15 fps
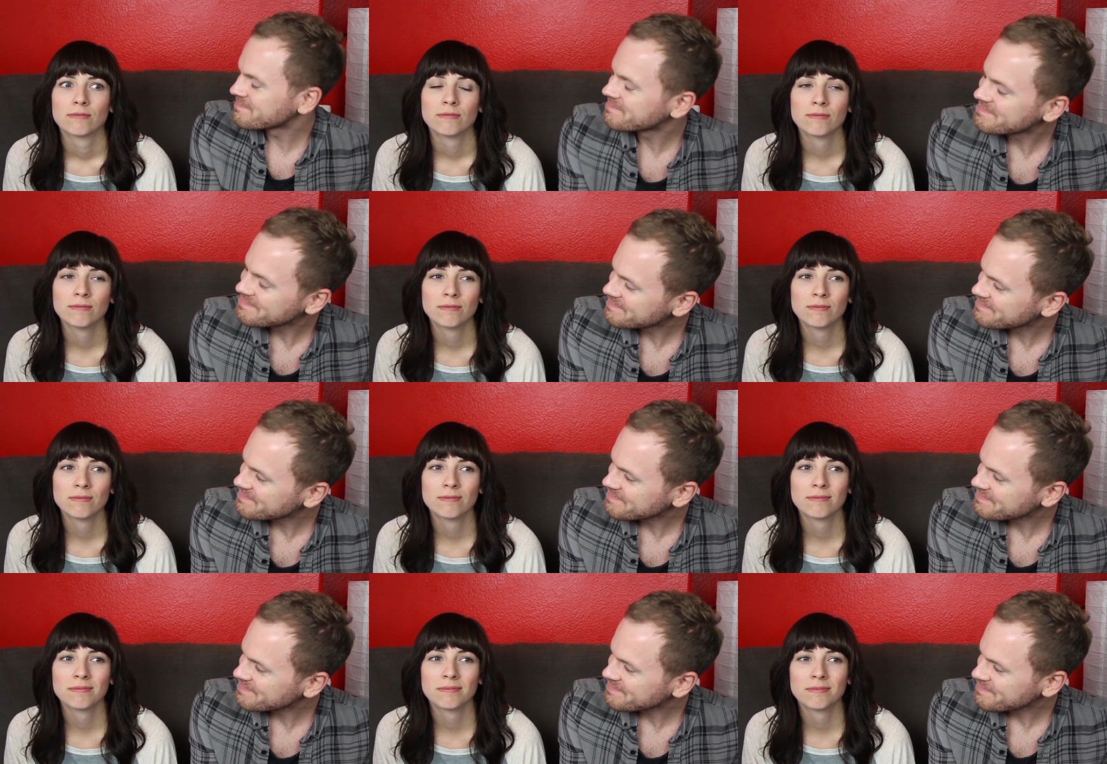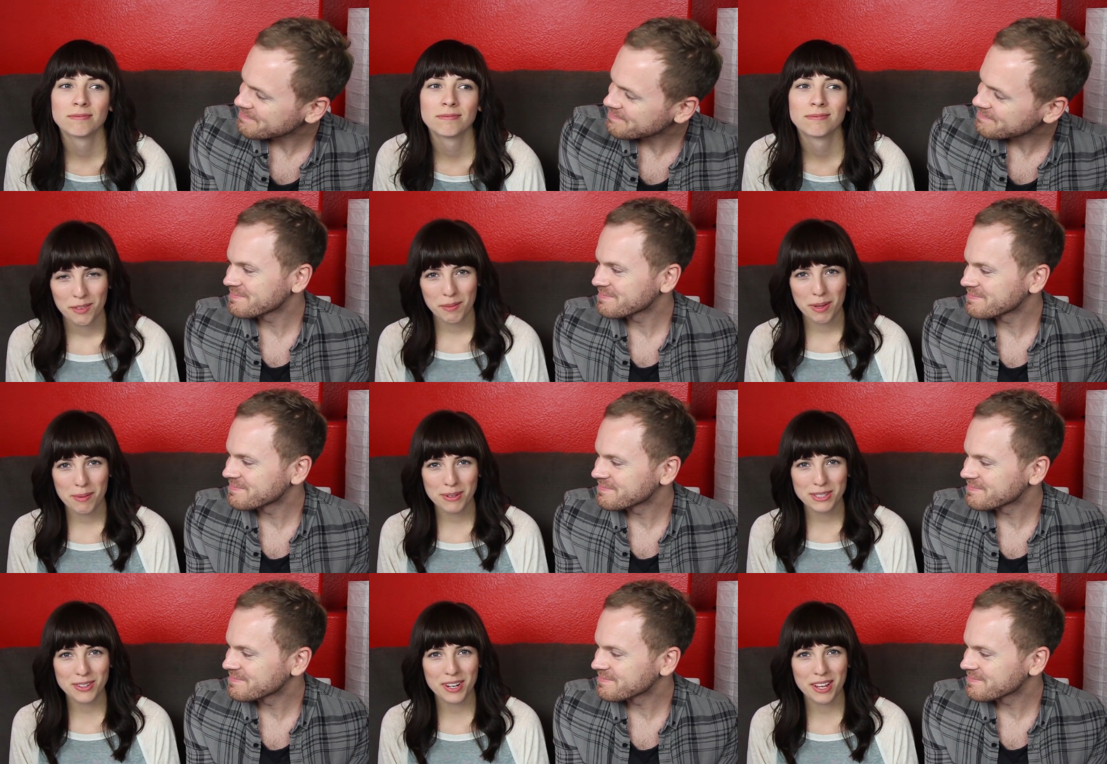Speaker 1: When
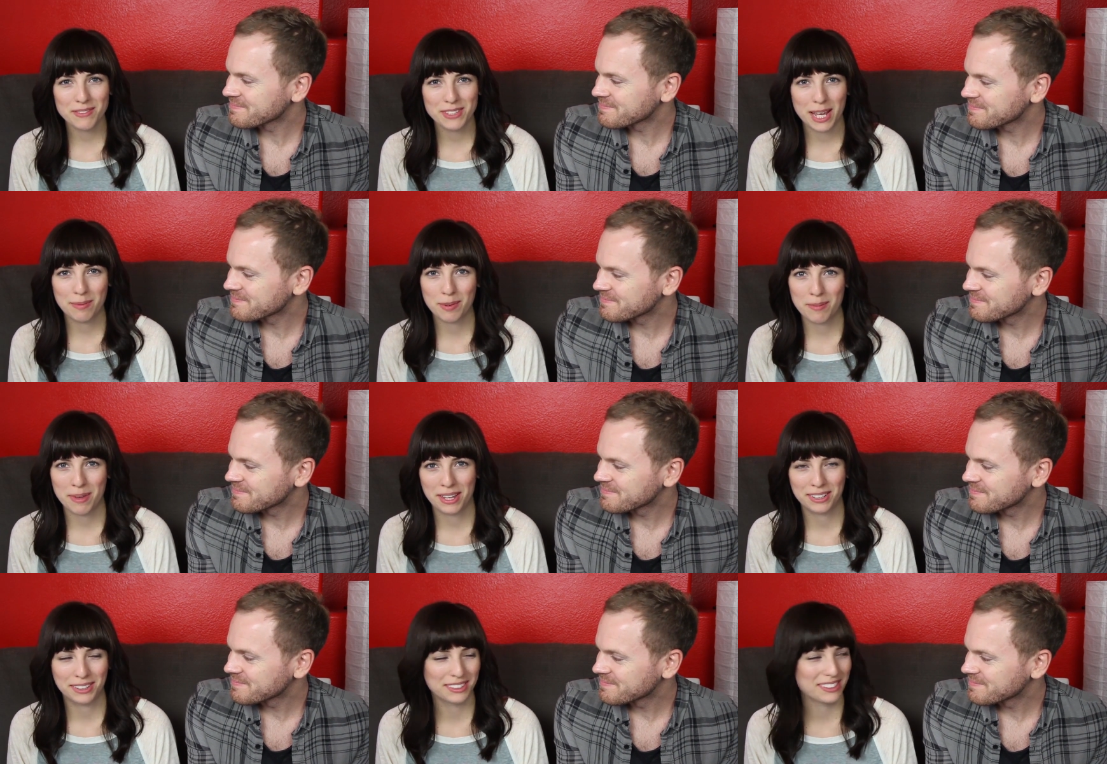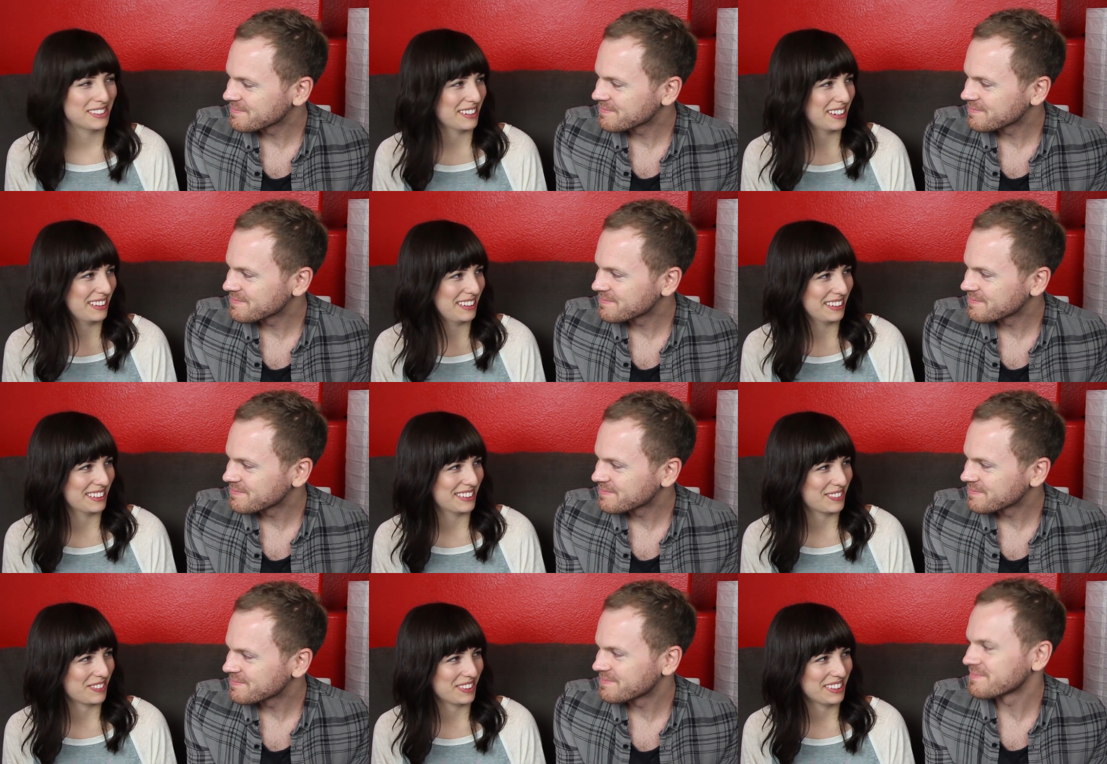people don't have table manners, I
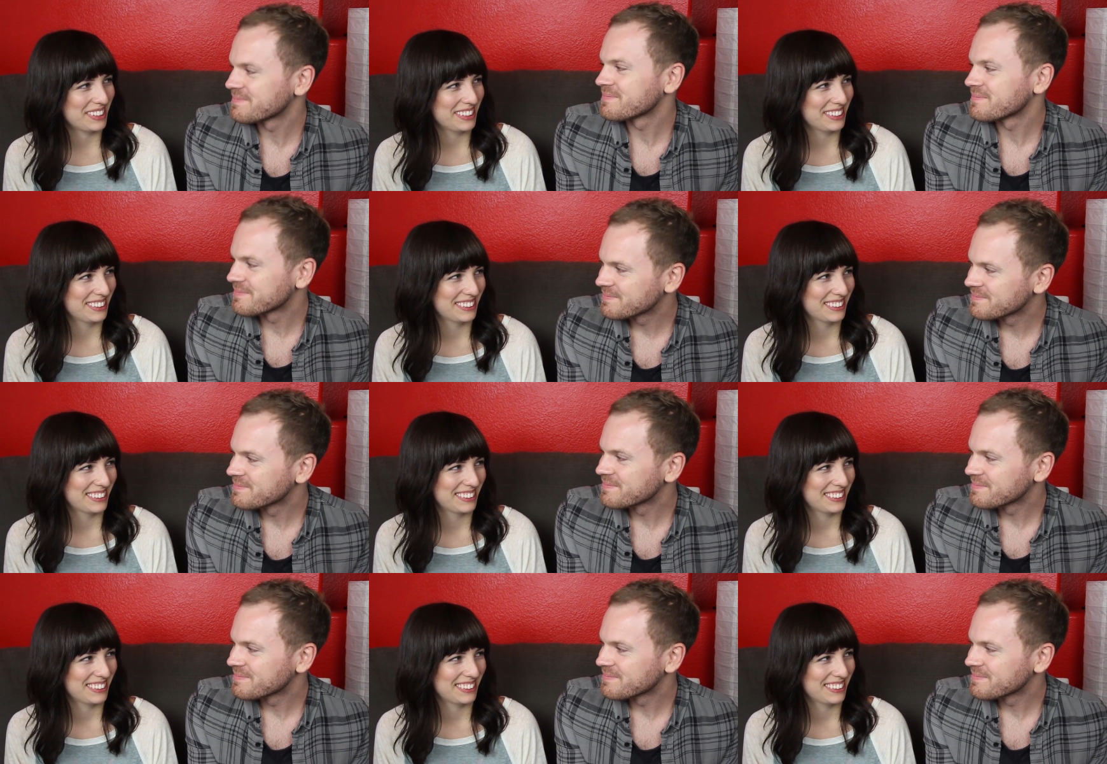think it's really...